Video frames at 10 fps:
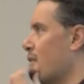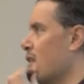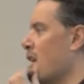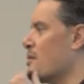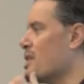
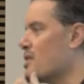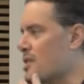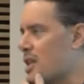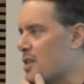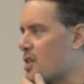the
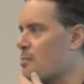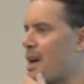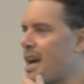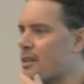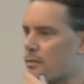NPCs in
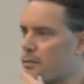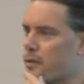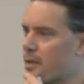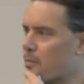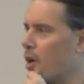Madden
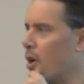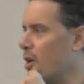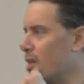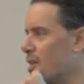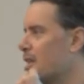
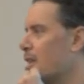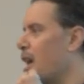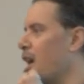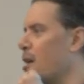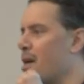football
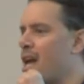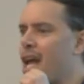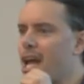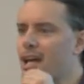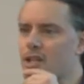
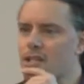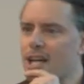and the